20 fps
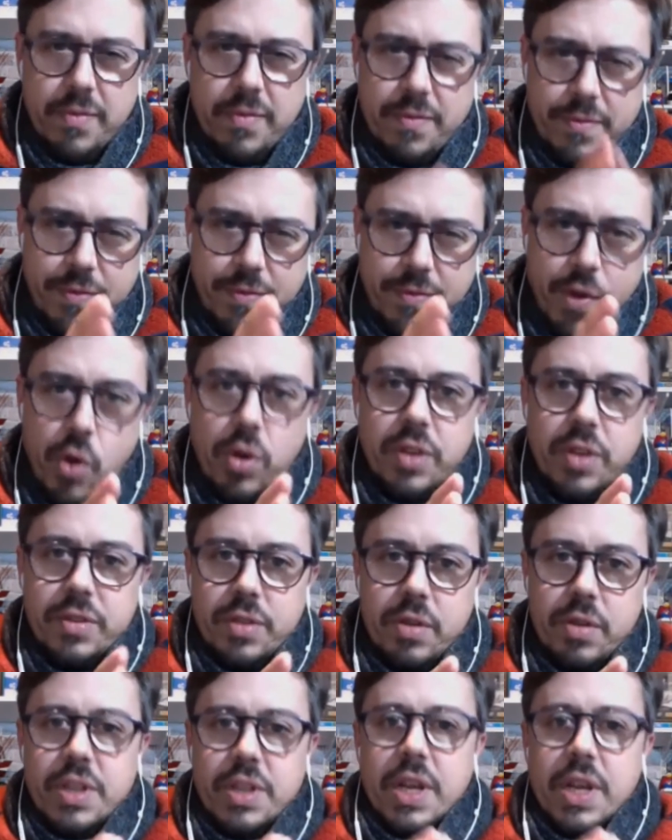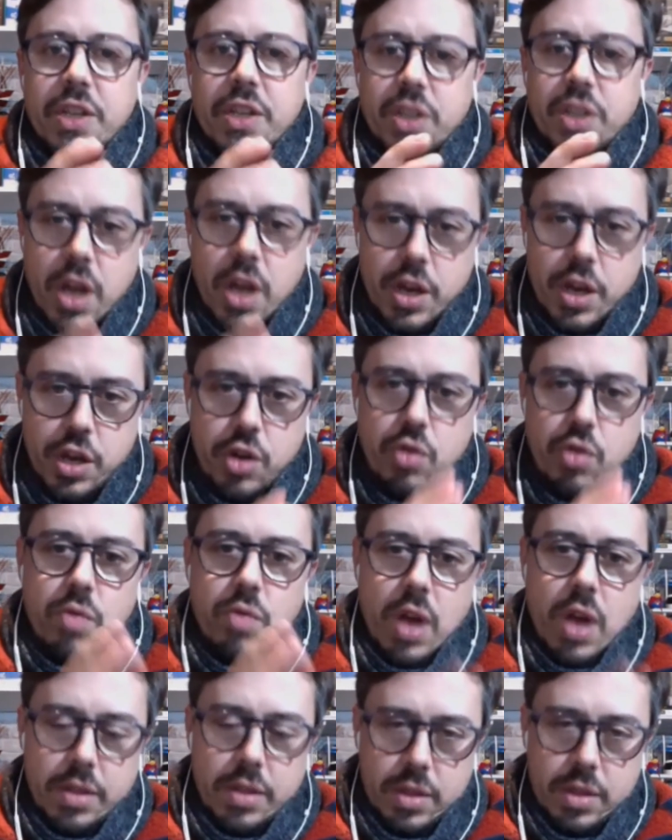focus their attention on you
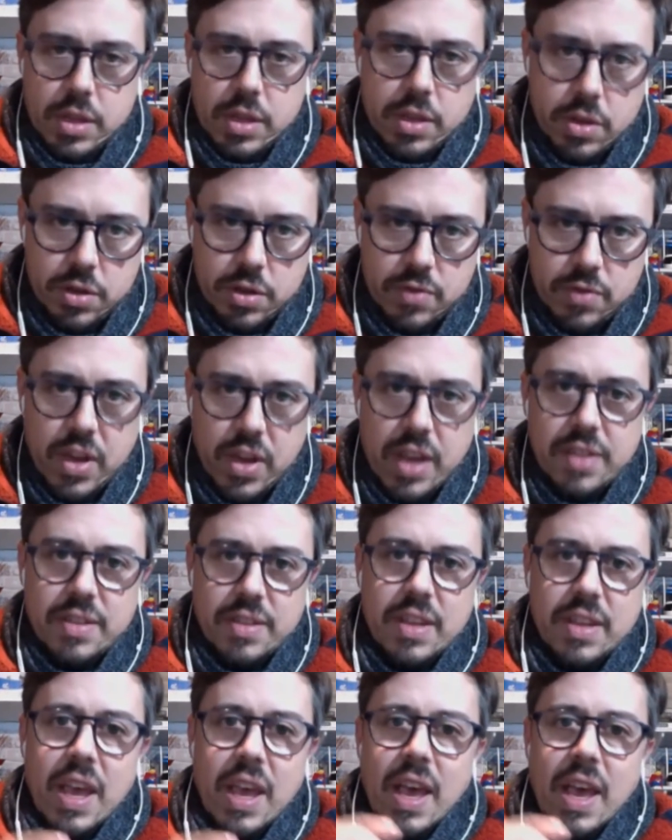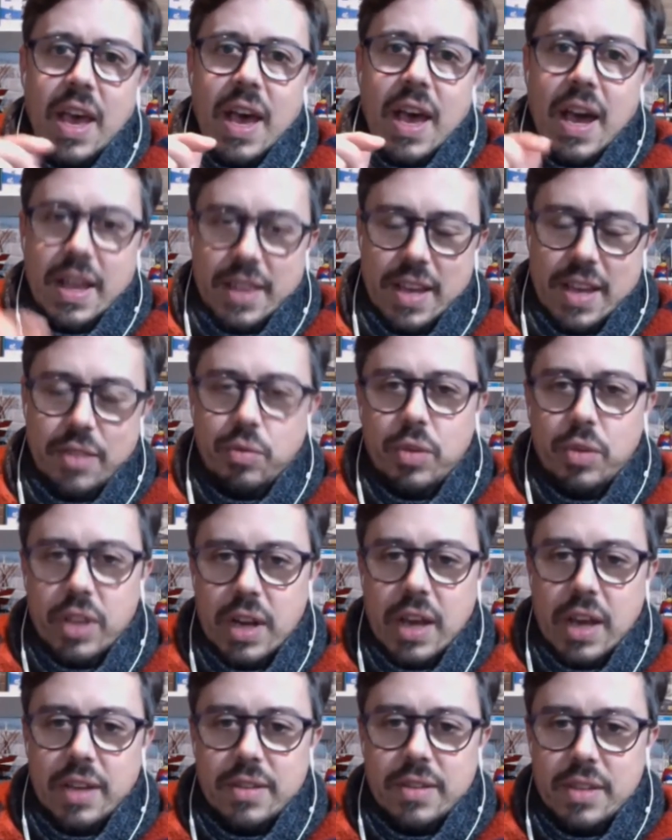rather than their device. And that's where the
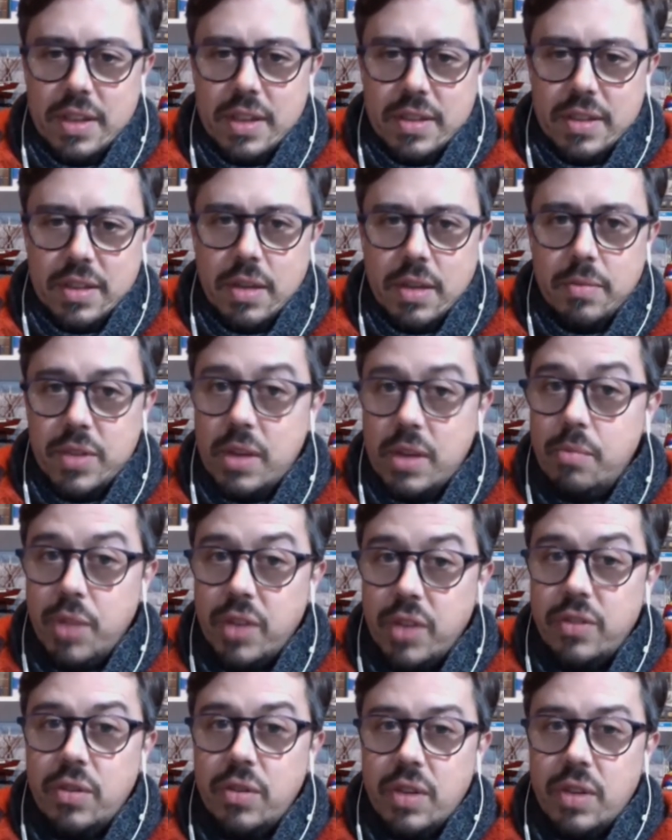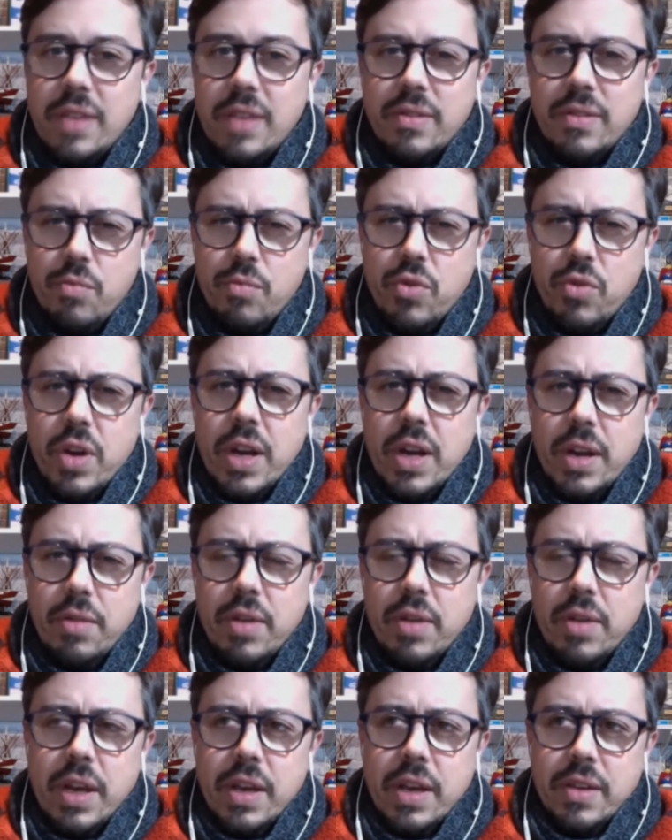likes of this comes in, because you can get some really,
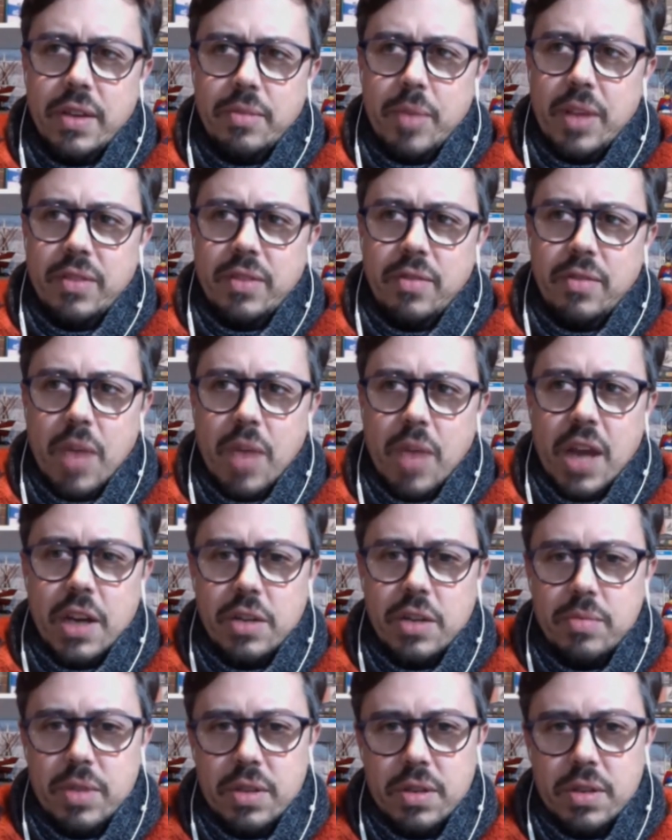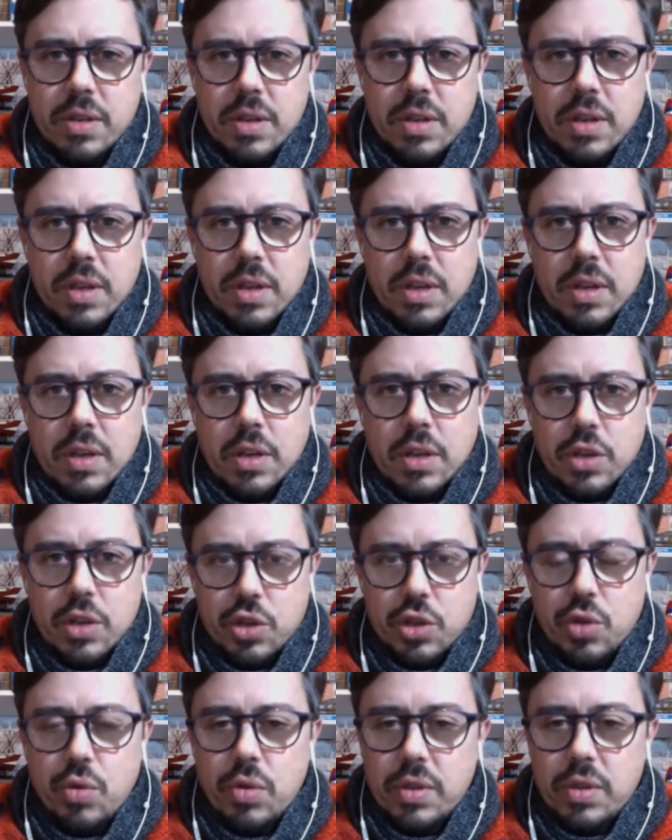really expensive management
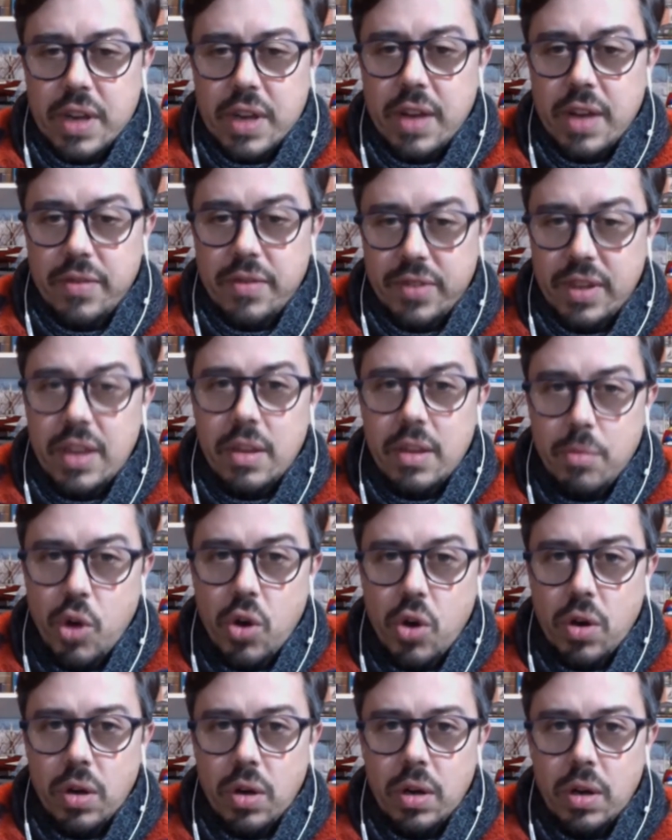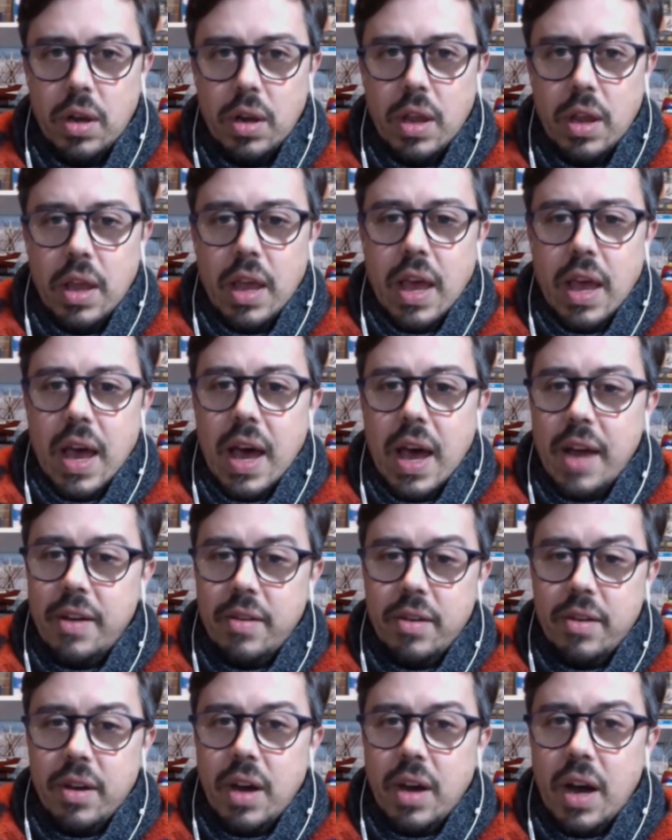tools, and I've seen them all.
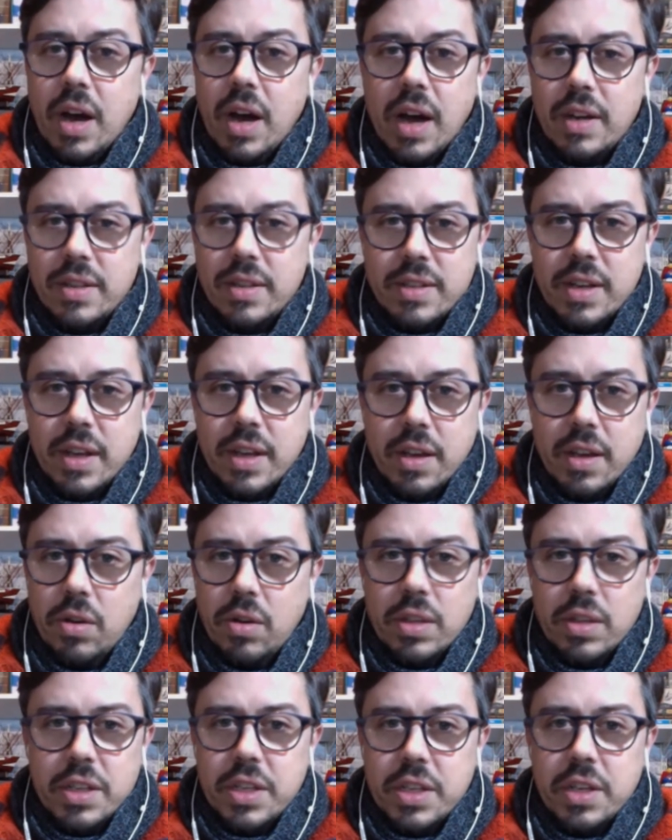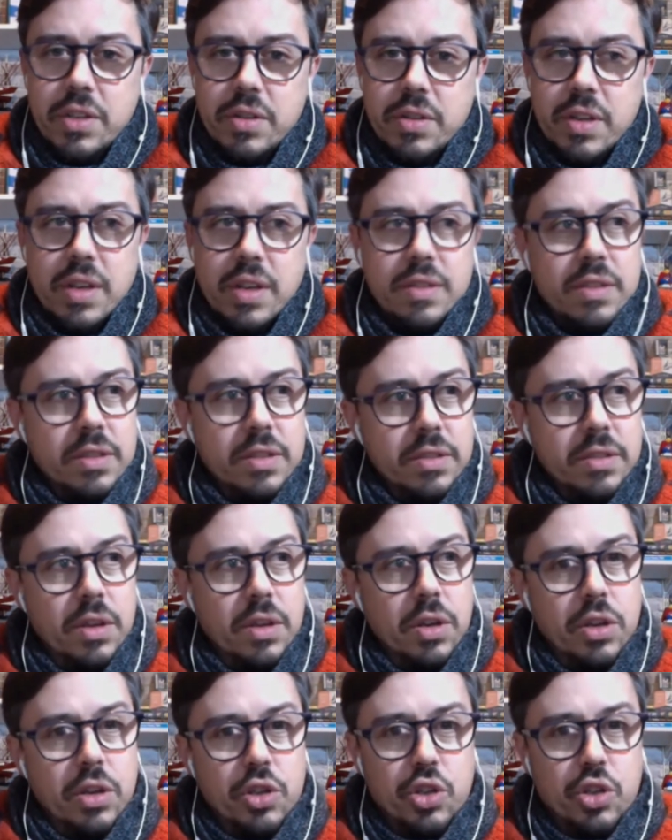And honestly, all the teacher does is
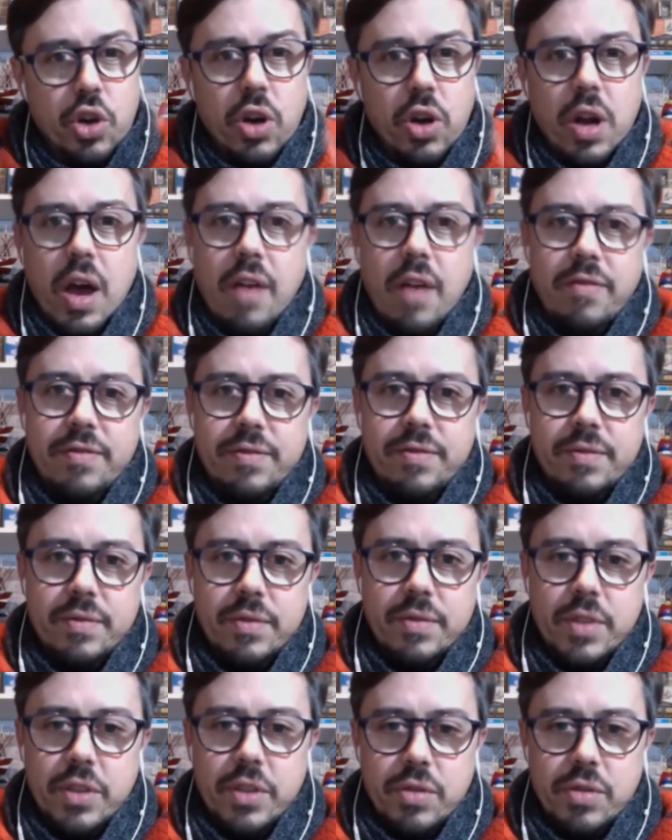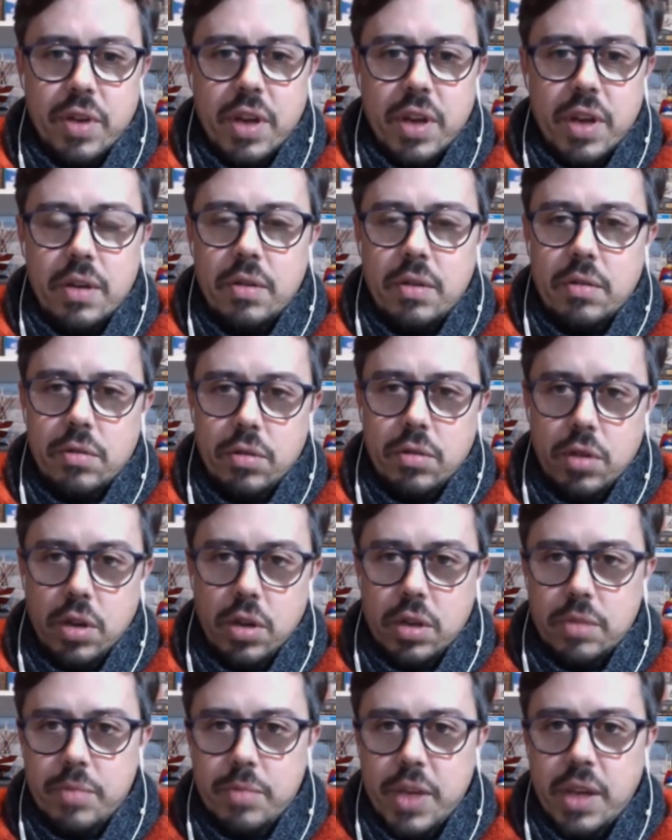turn off the screen, look
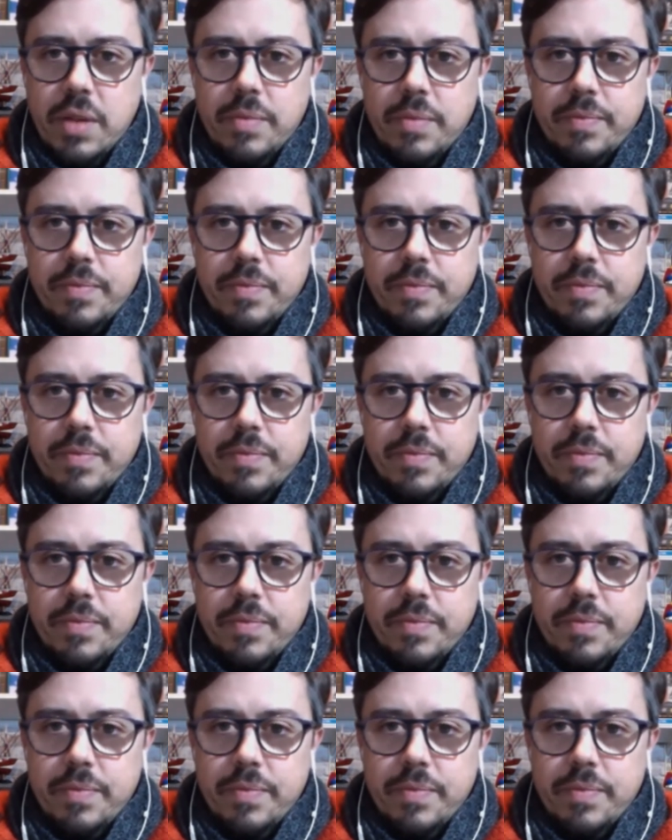at me,